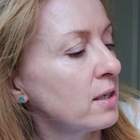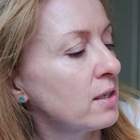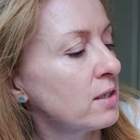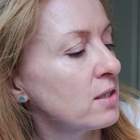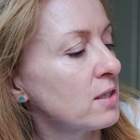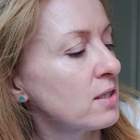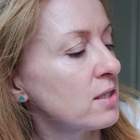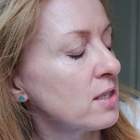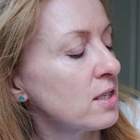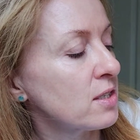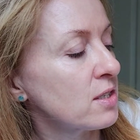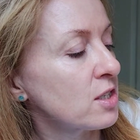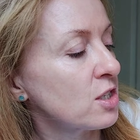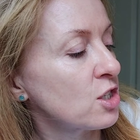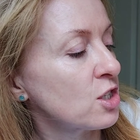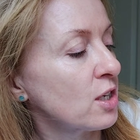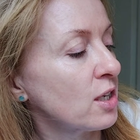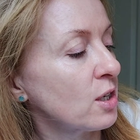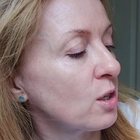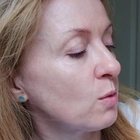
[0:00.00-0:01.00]
It just says to
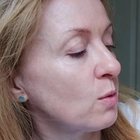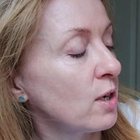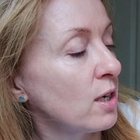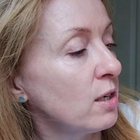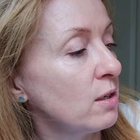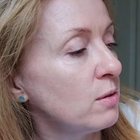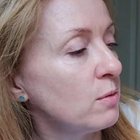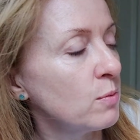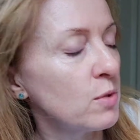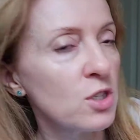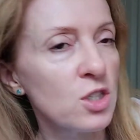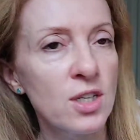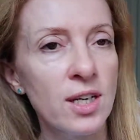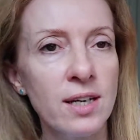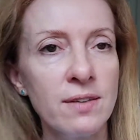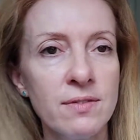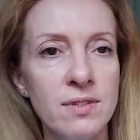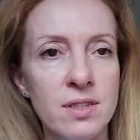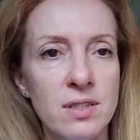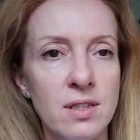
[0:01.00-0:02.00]
shake well, which I
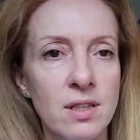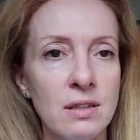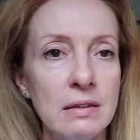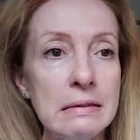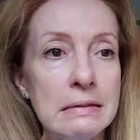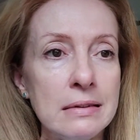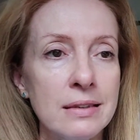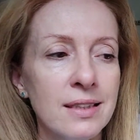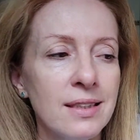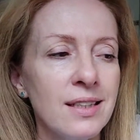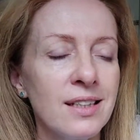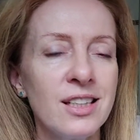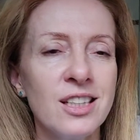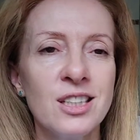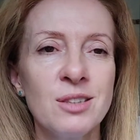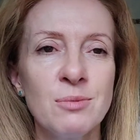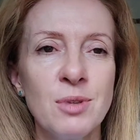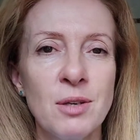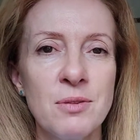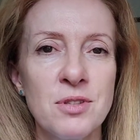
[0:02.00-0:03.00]
haven't done.
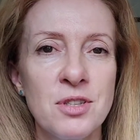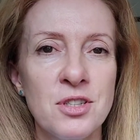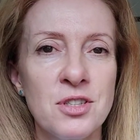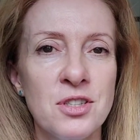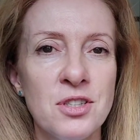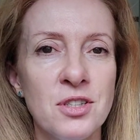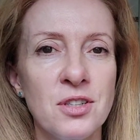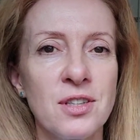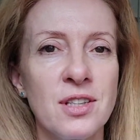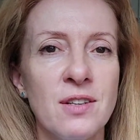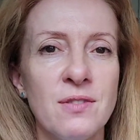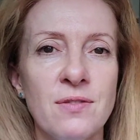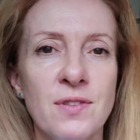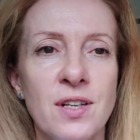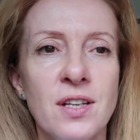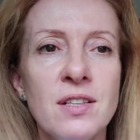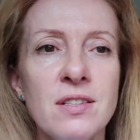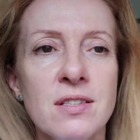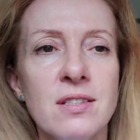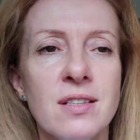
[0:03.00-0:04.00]
Perhaps I should do that
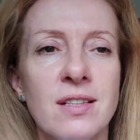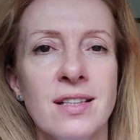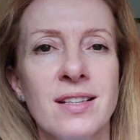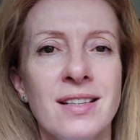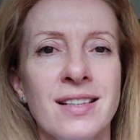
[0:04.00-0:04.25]
first.